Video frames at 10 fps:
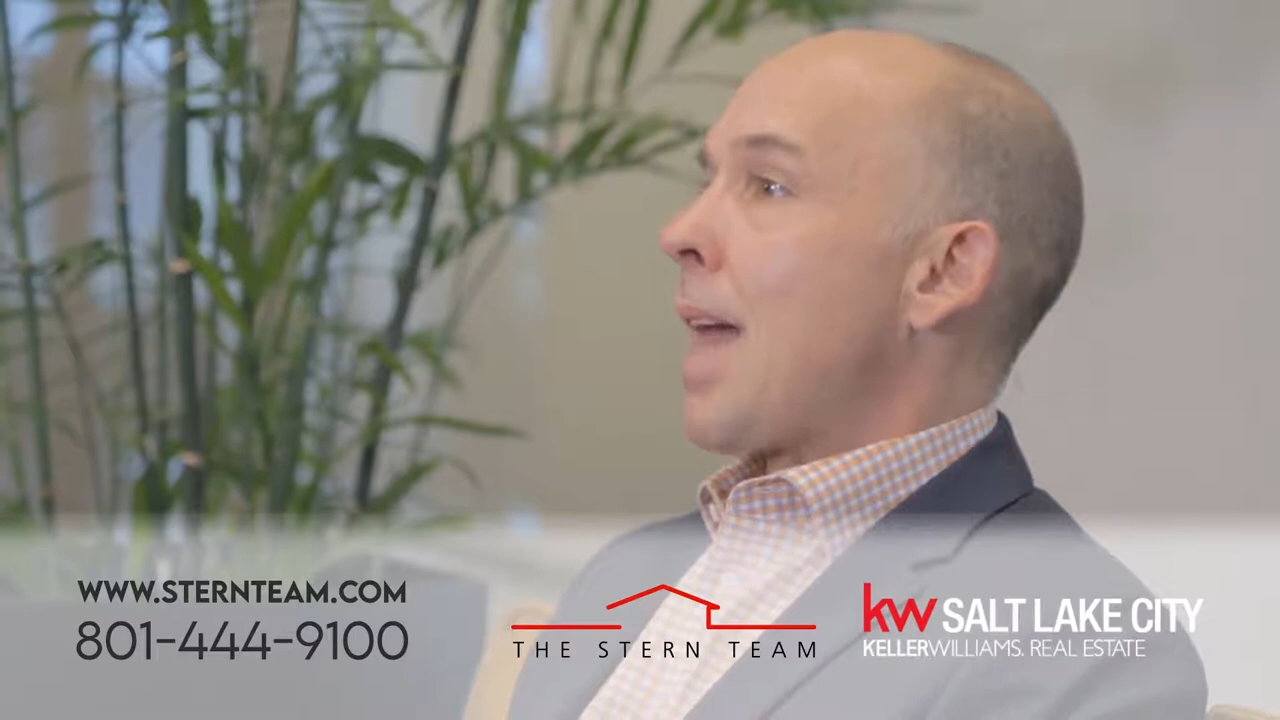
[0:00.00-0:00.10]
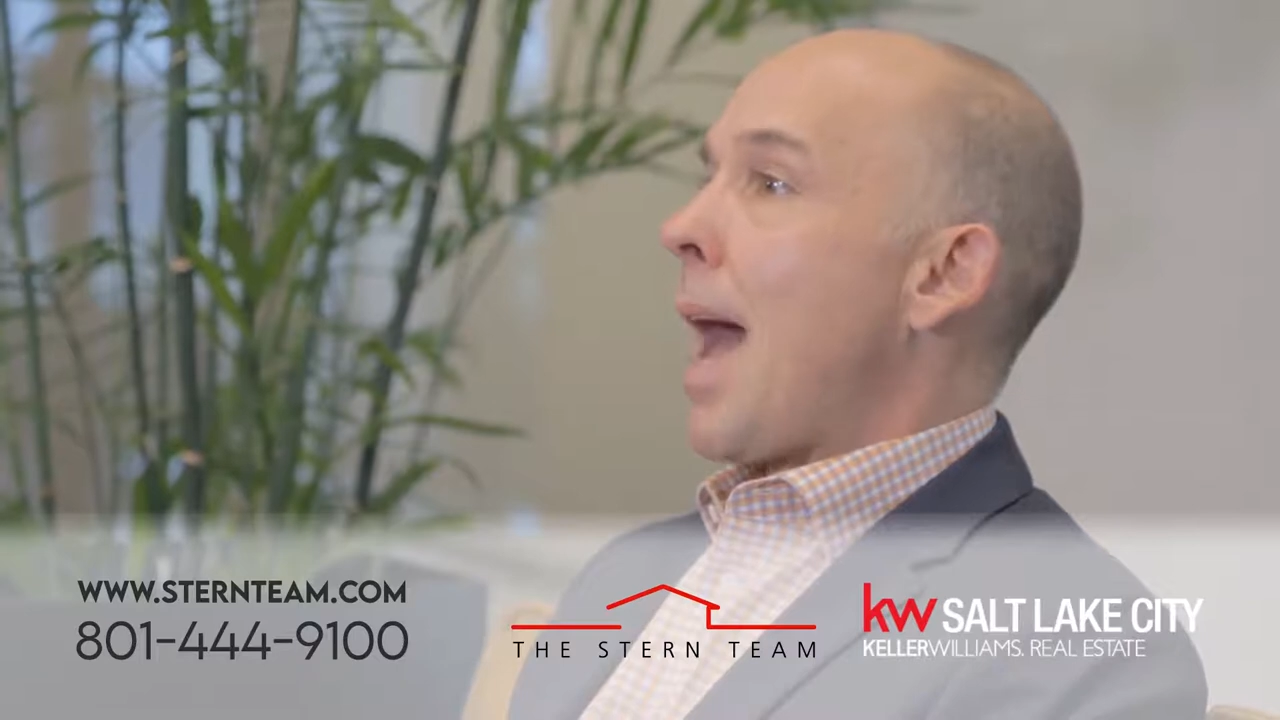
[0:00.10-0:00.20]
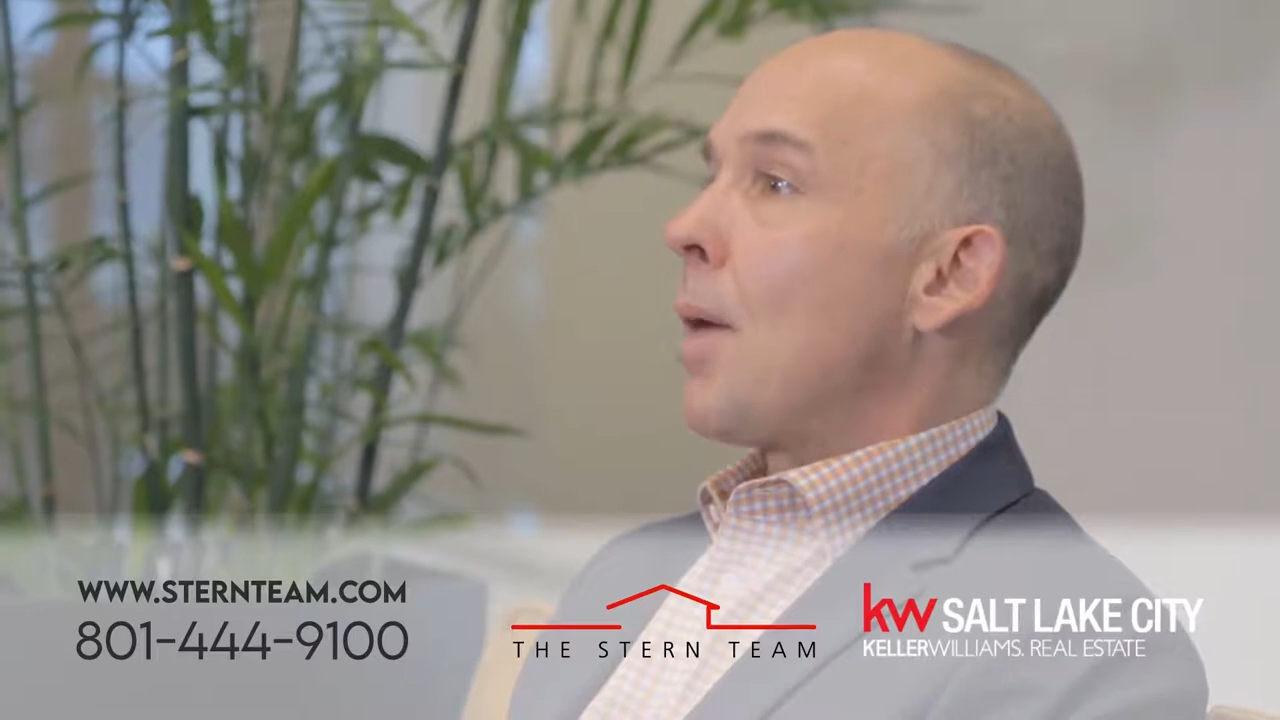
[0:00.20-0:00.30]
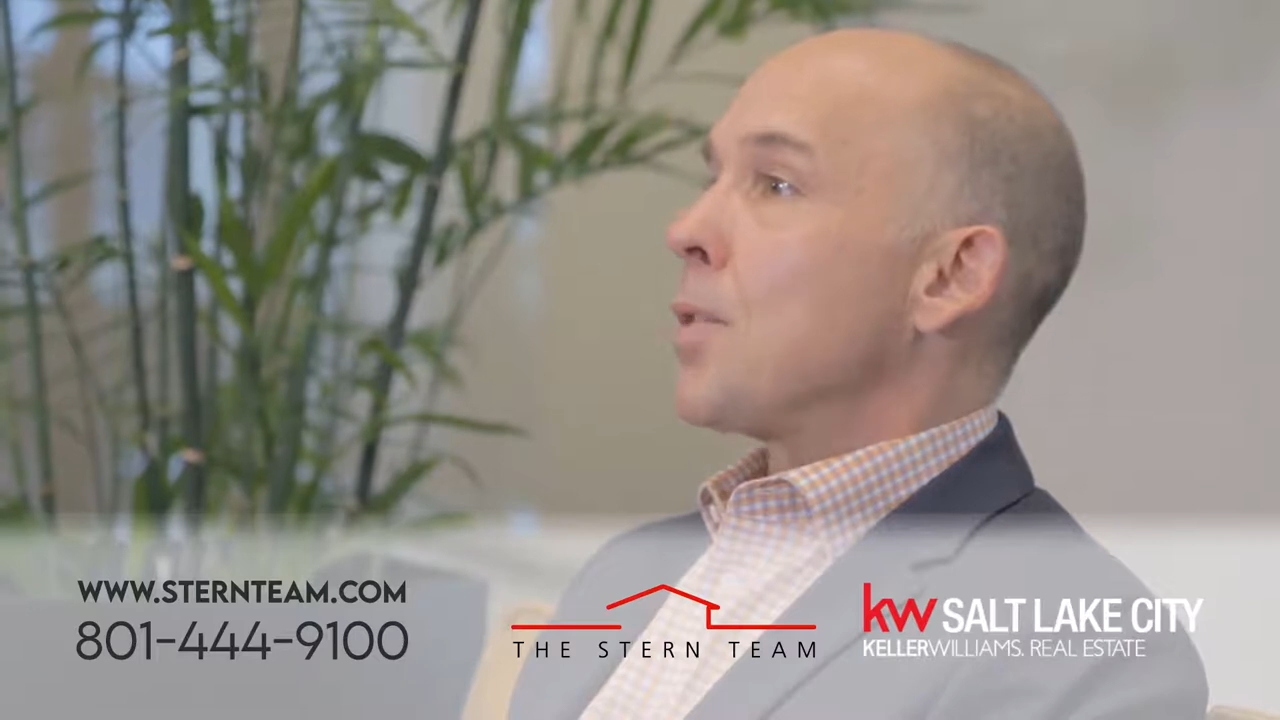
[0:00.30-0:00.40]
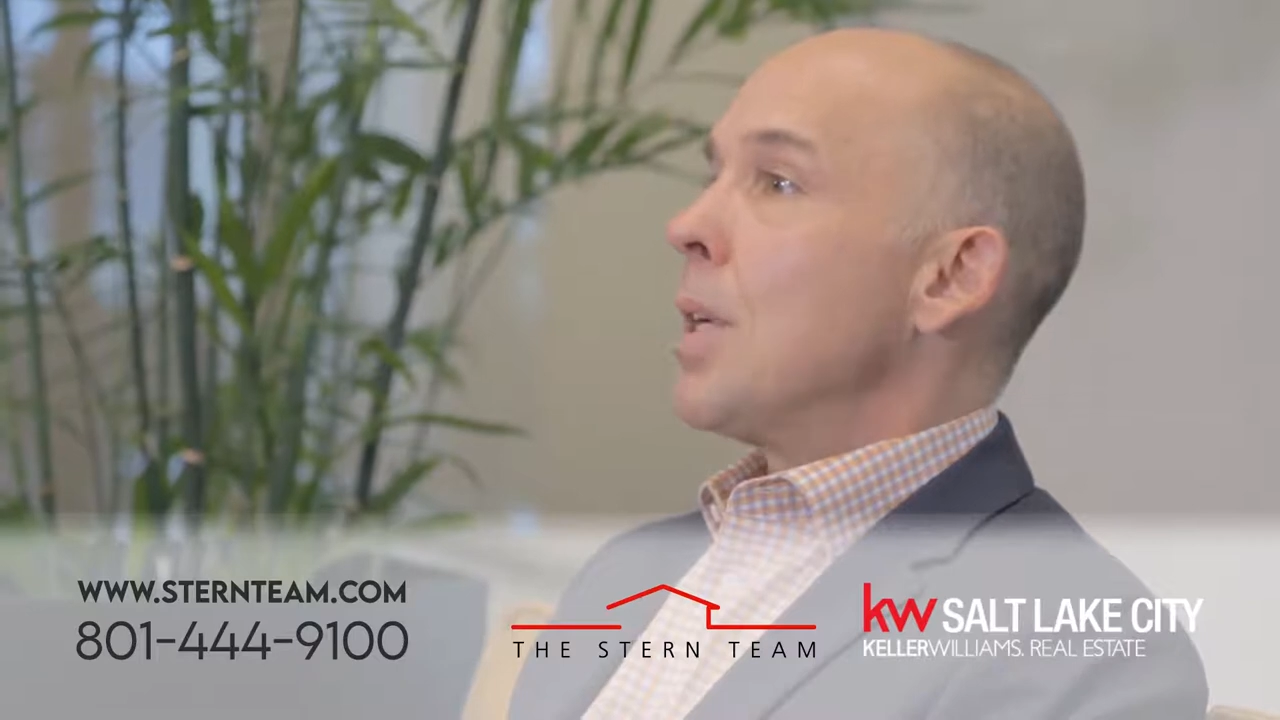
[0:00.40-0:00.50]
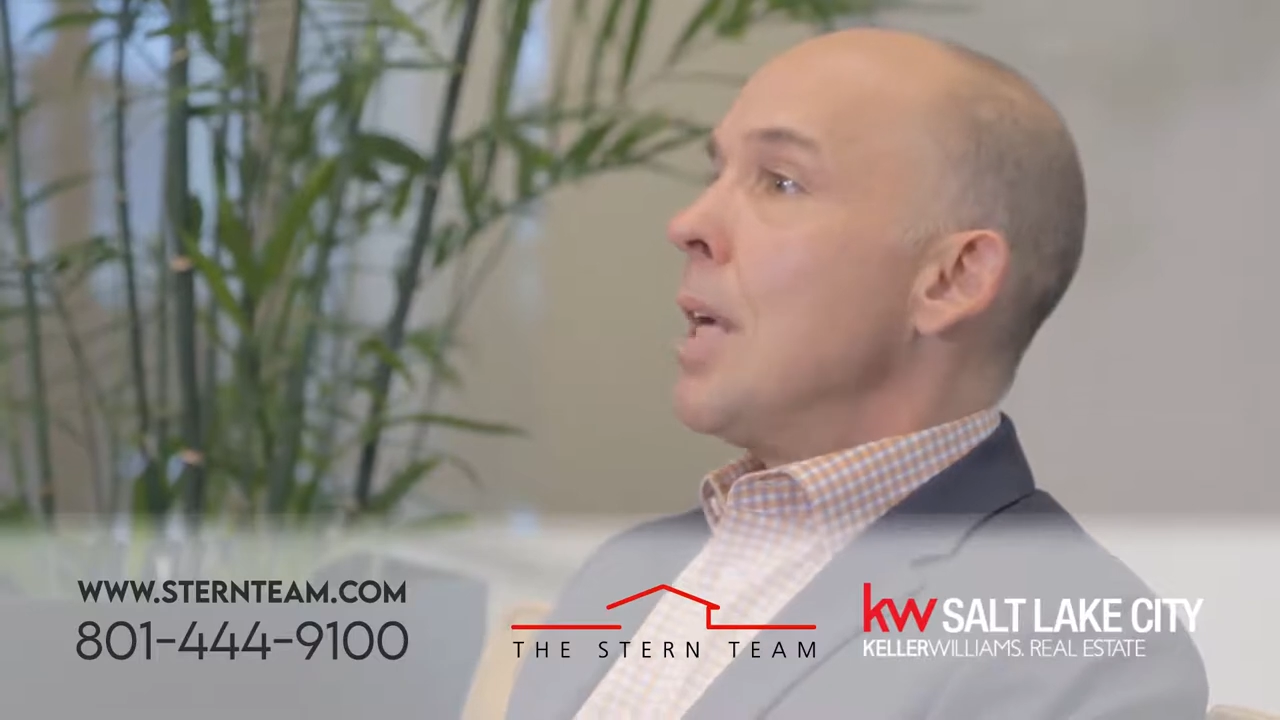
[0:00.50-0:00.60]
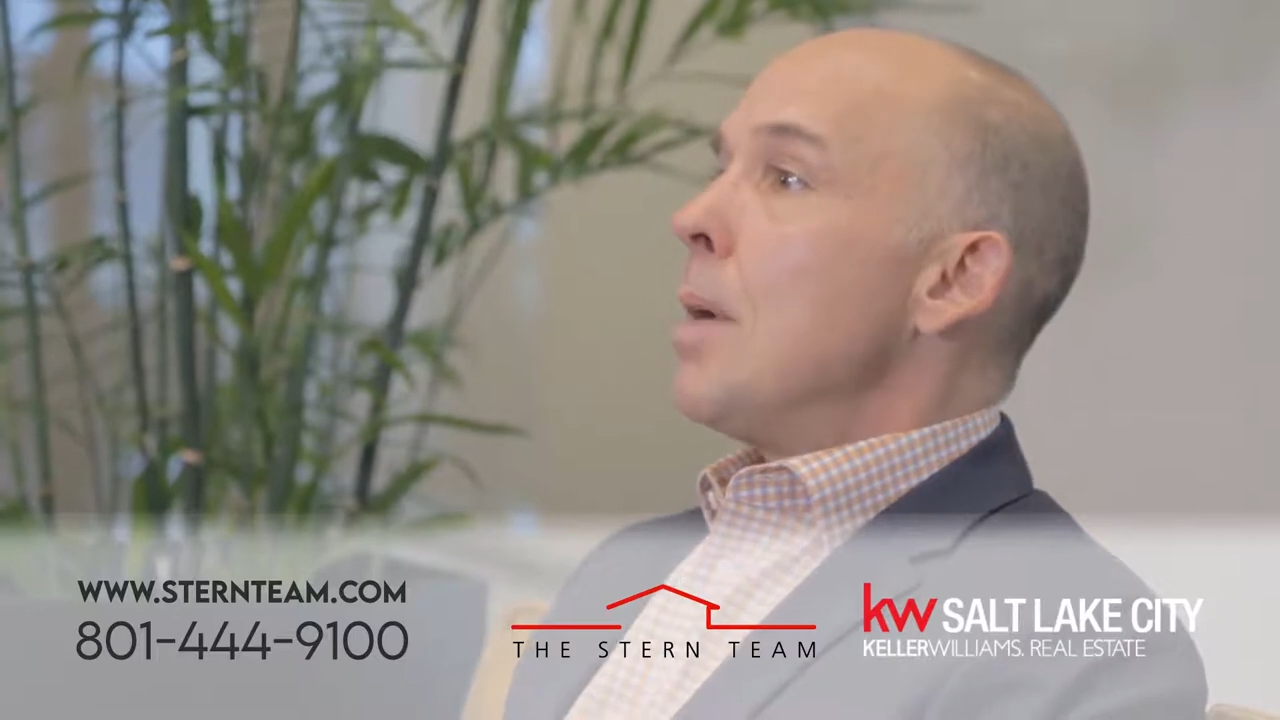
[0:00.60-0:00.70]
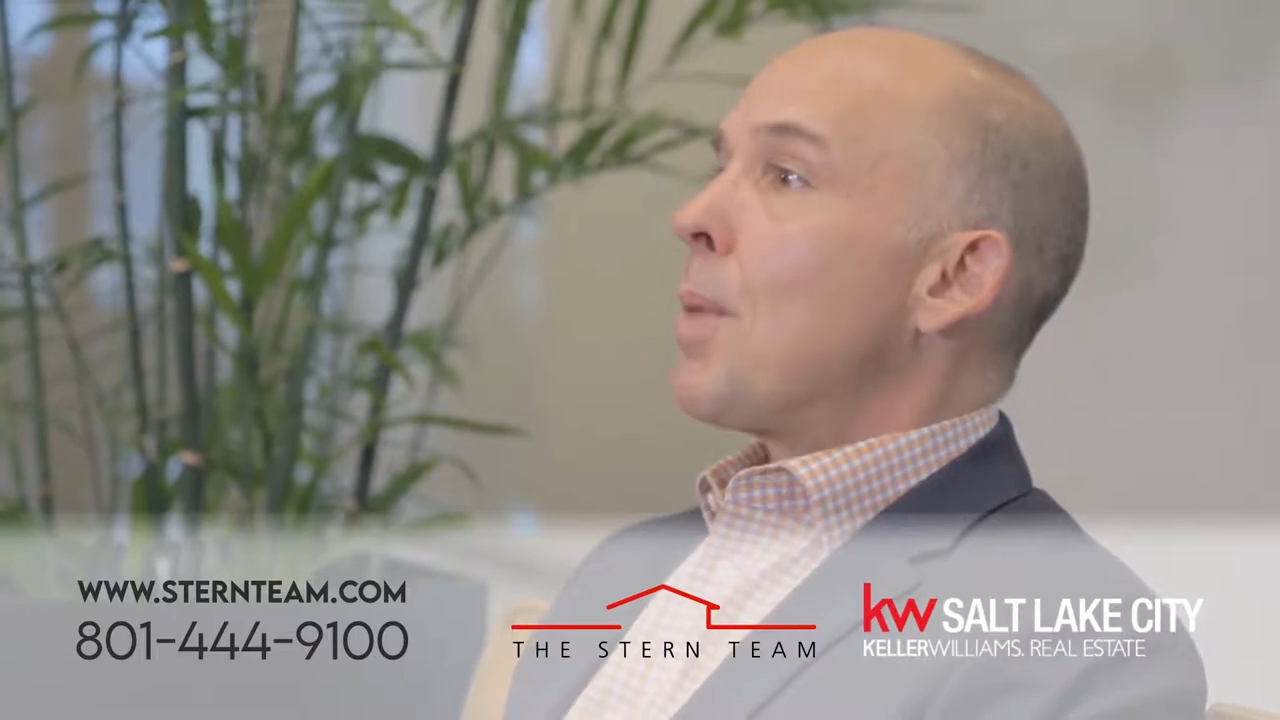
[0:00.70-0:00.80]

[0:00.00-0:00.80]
the house.